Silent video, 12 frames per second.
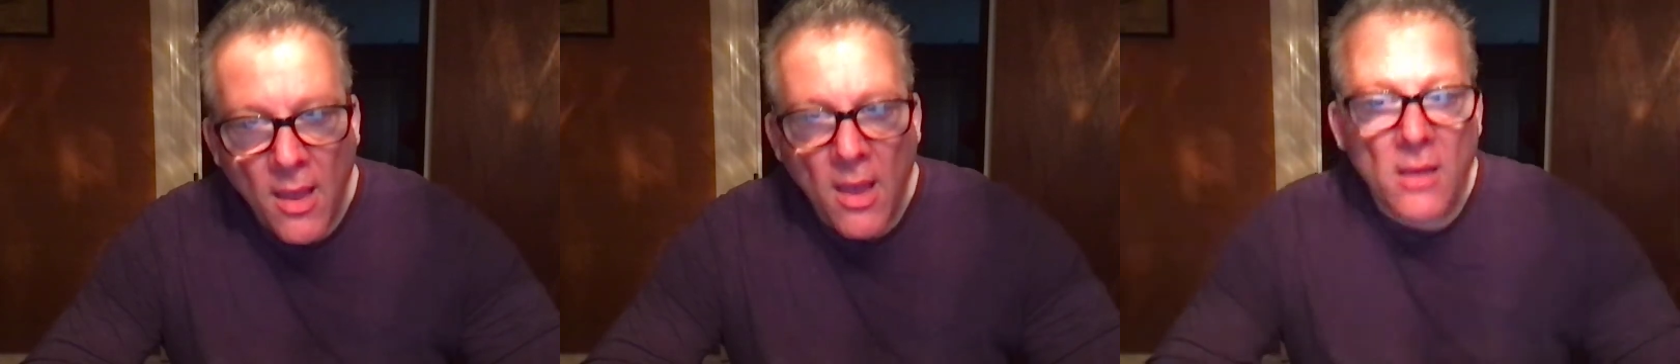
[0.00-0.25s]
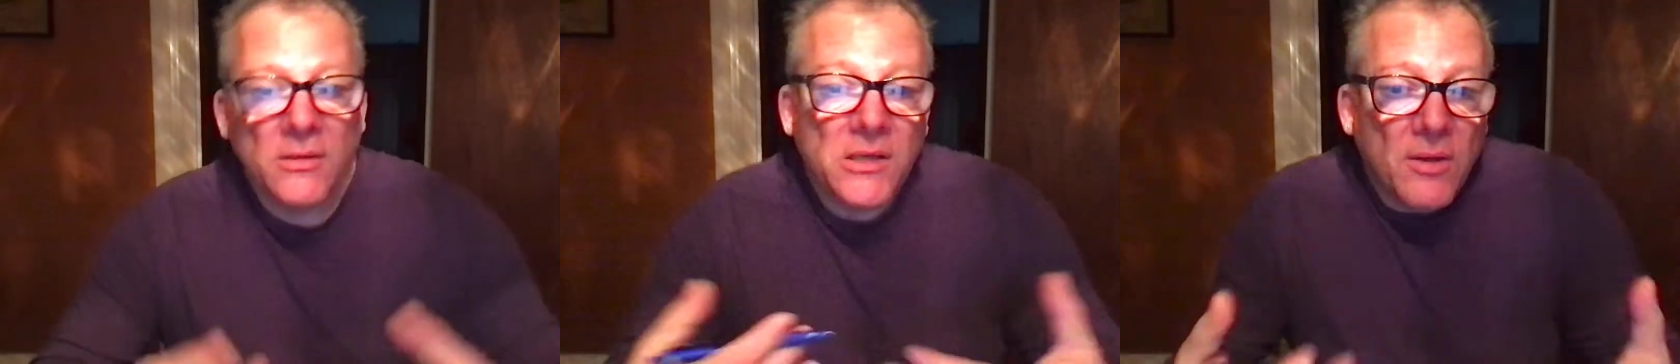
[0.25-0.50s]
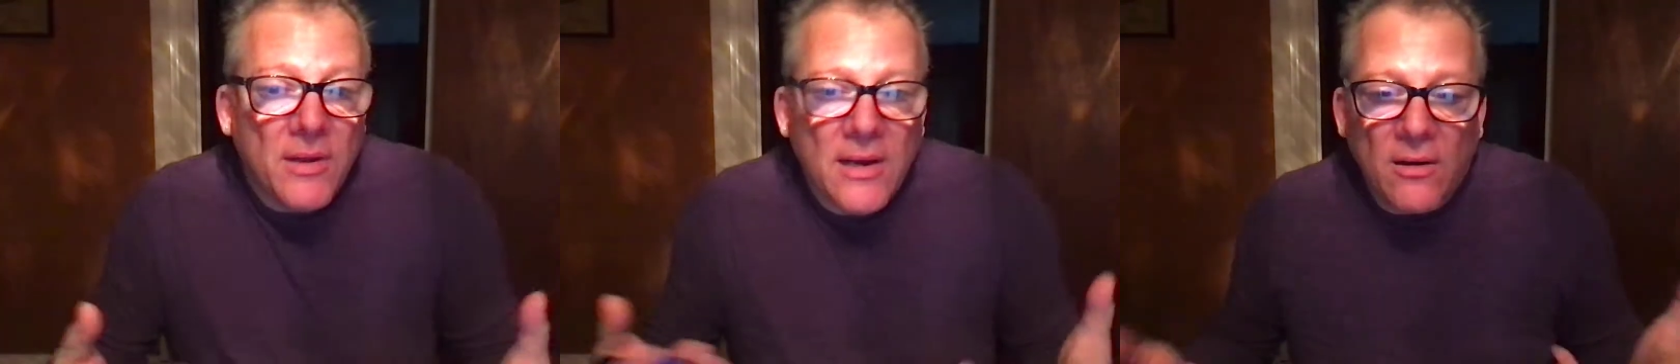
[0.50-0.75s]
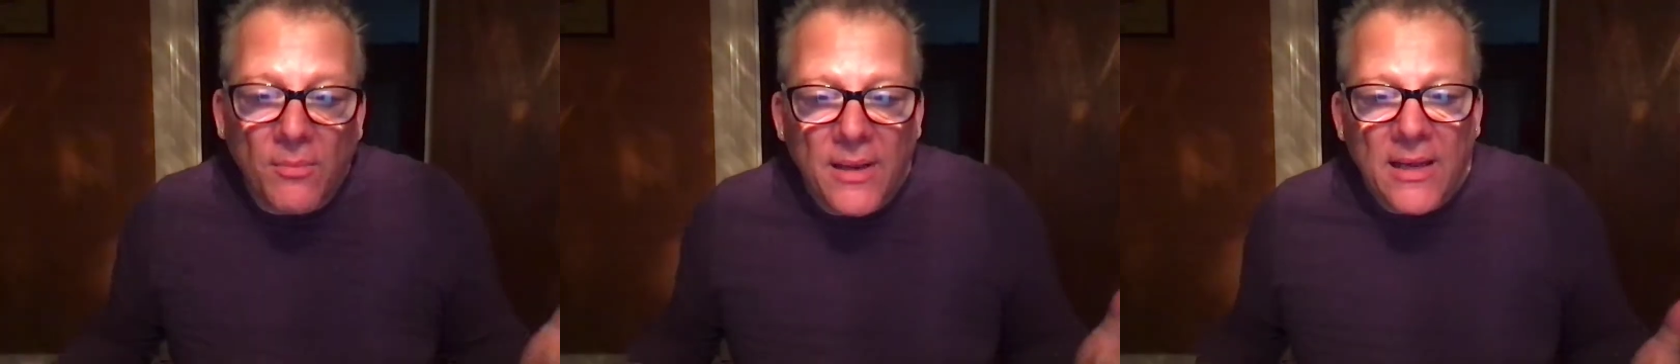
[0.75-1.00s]
so that
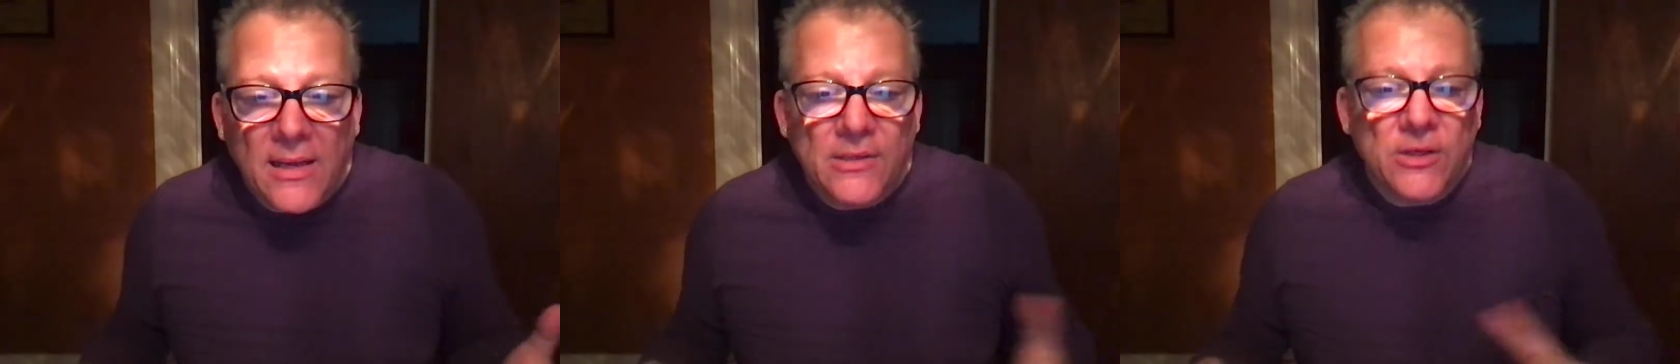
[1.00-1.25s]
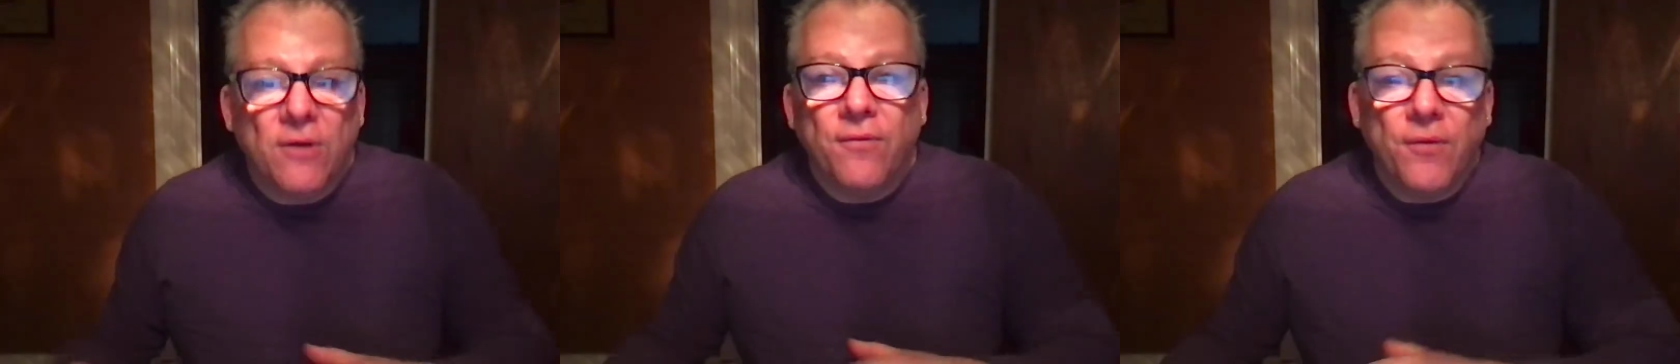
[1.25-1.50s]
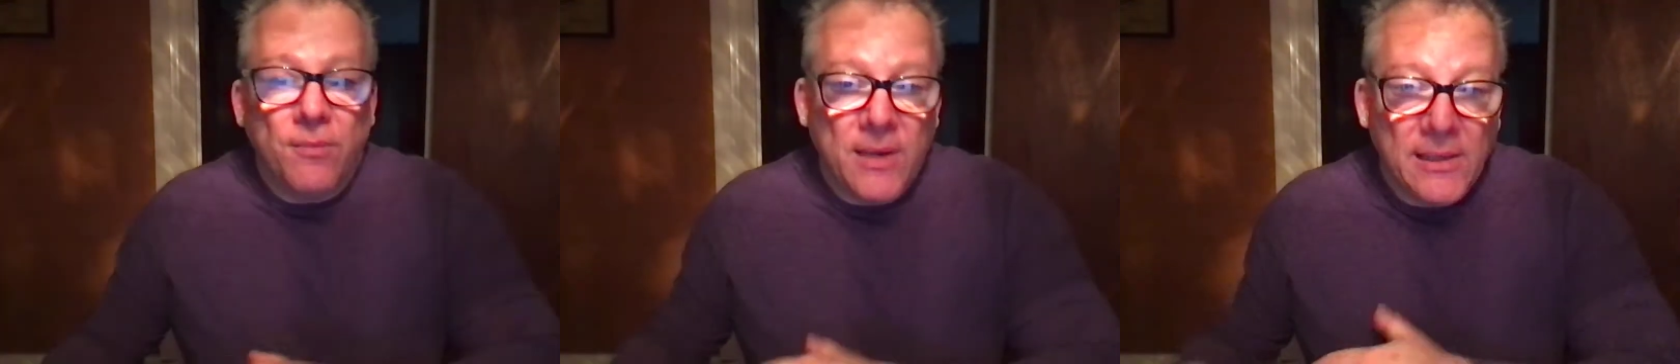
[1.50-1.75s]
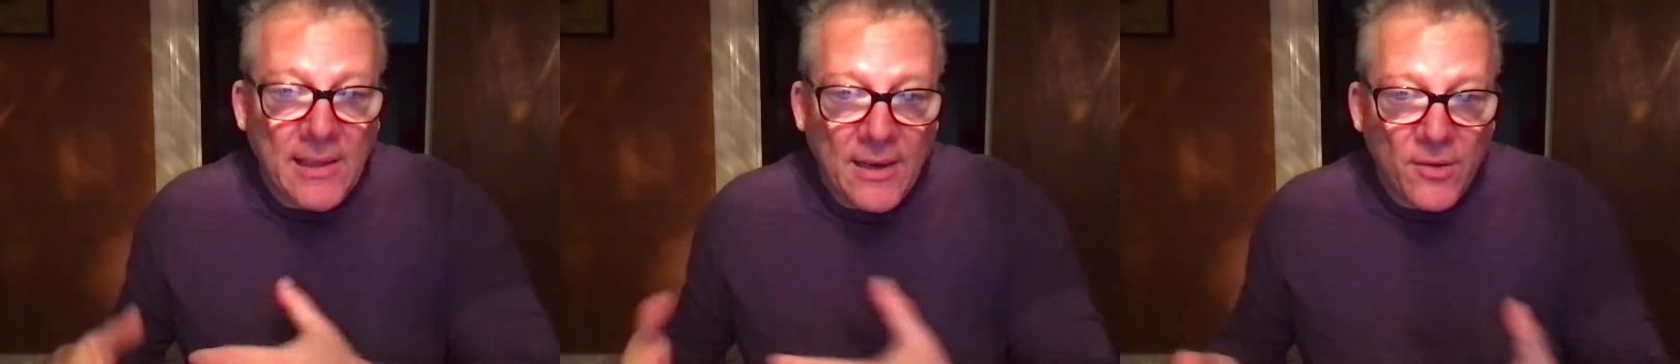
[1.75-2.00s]
it'll be easier for me
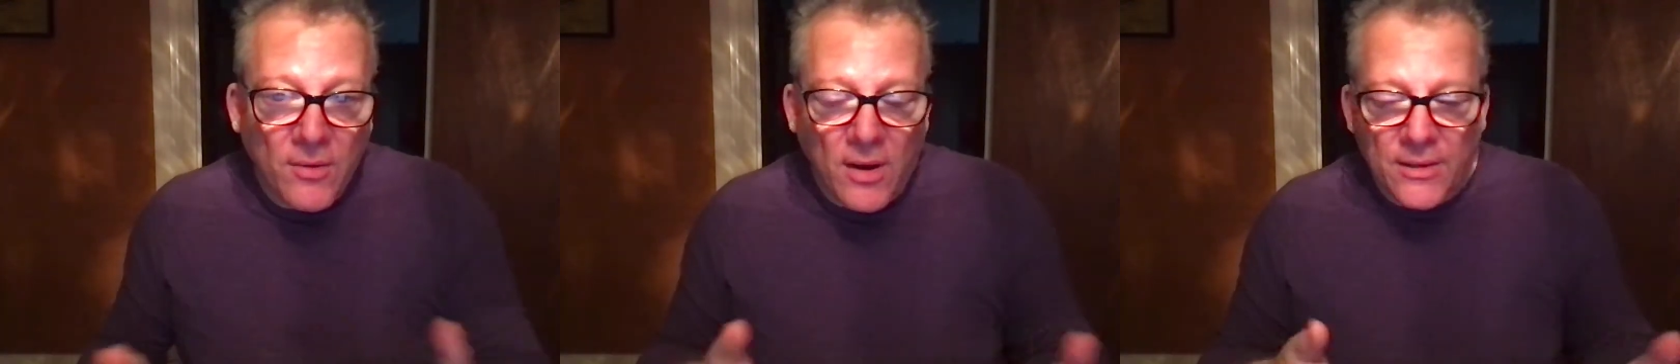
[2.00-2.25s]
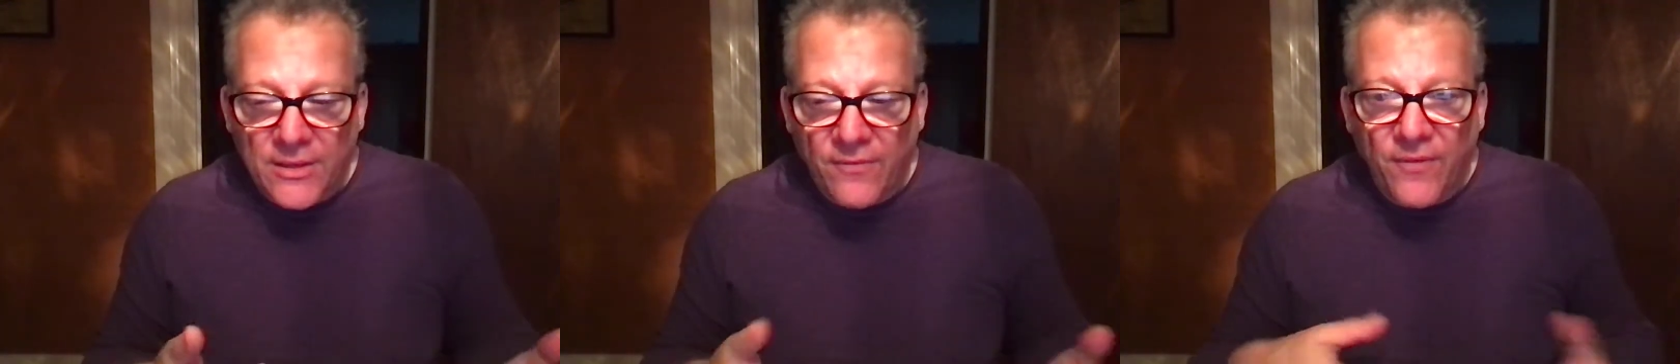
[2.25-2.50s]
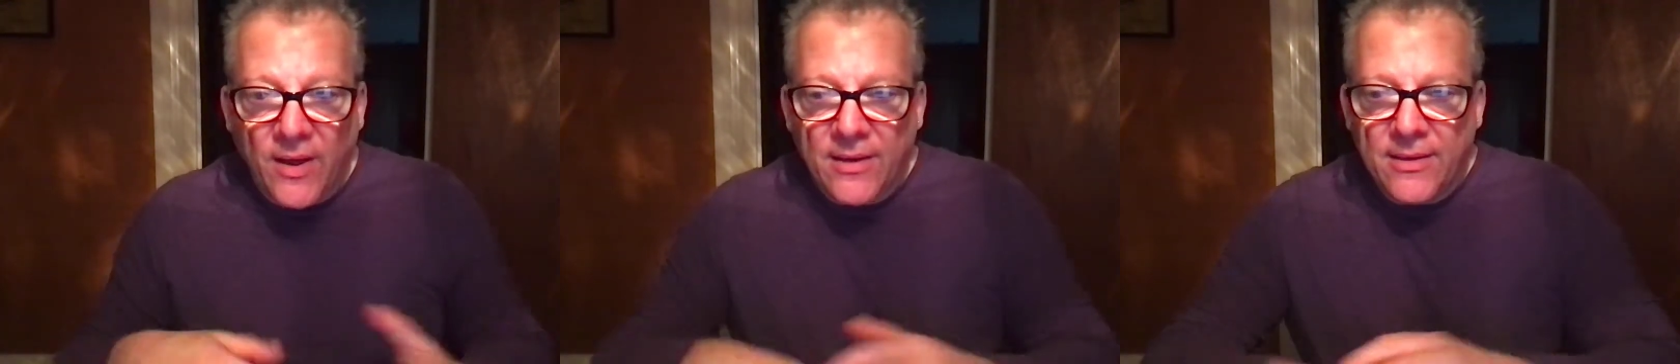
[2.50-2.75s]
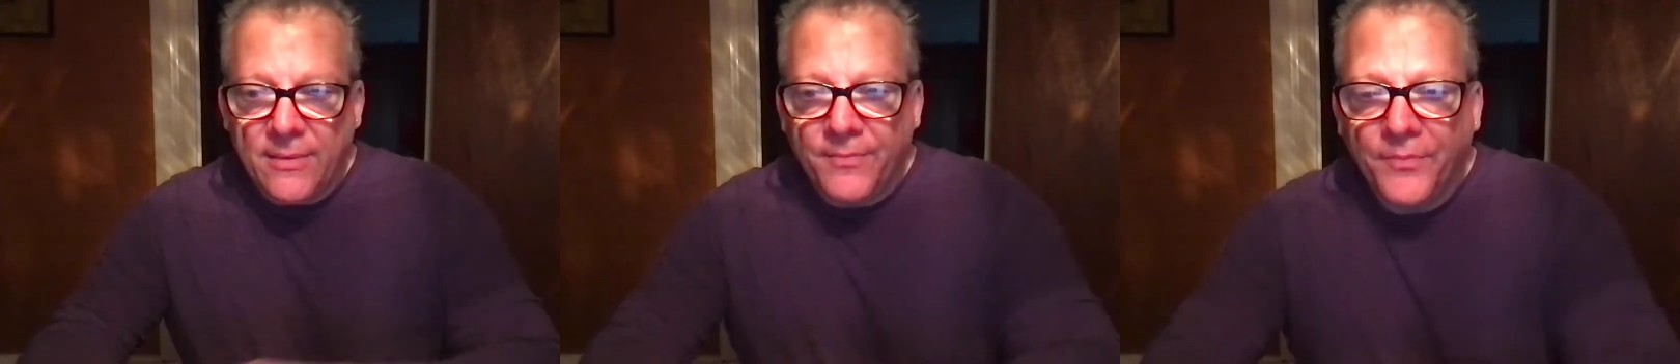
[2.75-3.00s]
later on to find
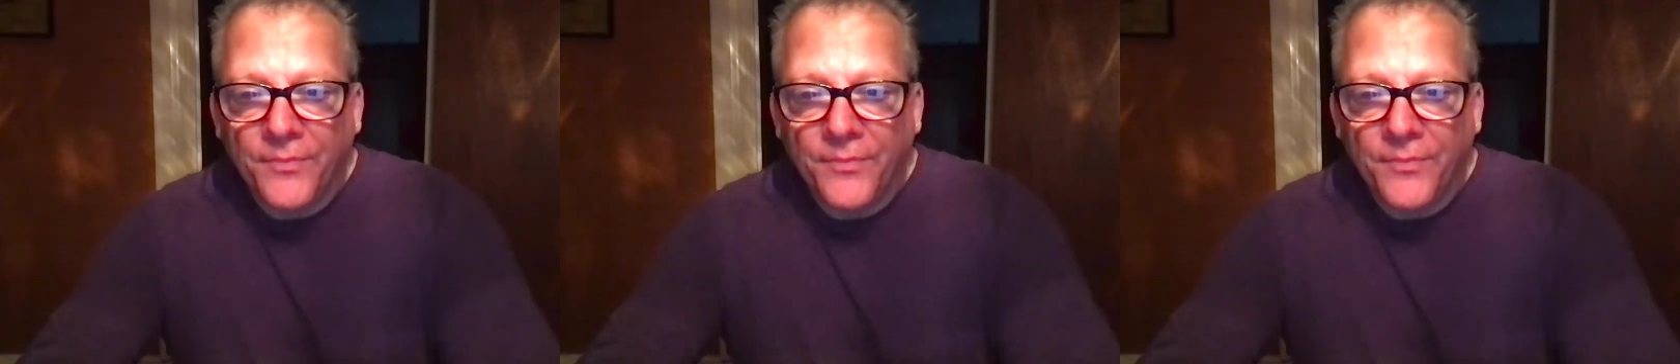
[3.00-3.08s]
it.